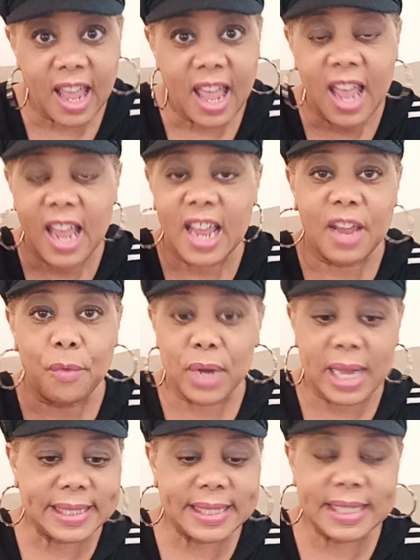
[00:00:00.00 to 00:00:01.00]
And when I
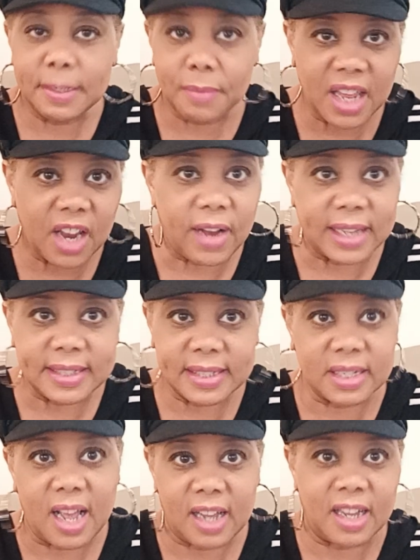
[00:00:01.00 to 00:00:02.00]
see them there, I stock
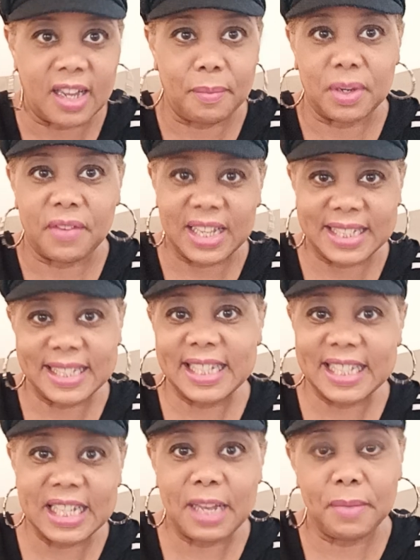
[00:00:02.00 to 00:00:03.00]
up. And if I see some
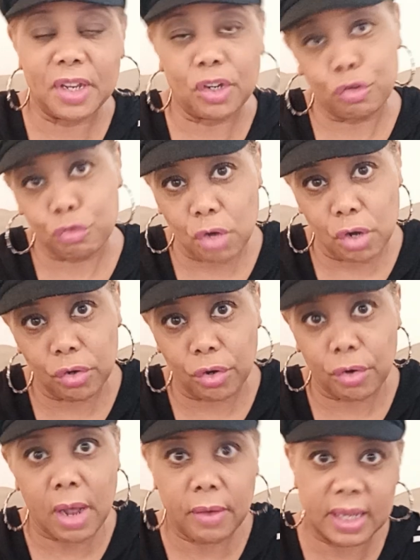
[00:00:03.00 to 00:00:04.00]
in Kroger, I'll
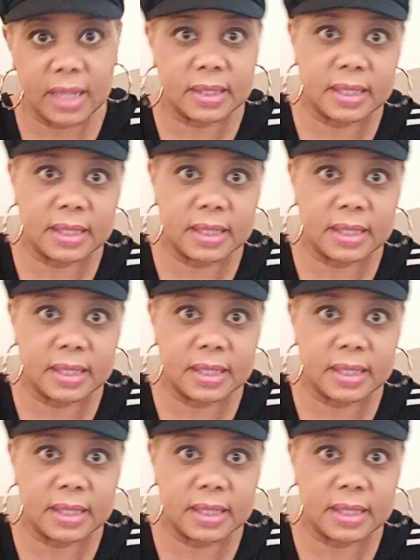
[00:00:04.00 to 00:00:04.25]
get some.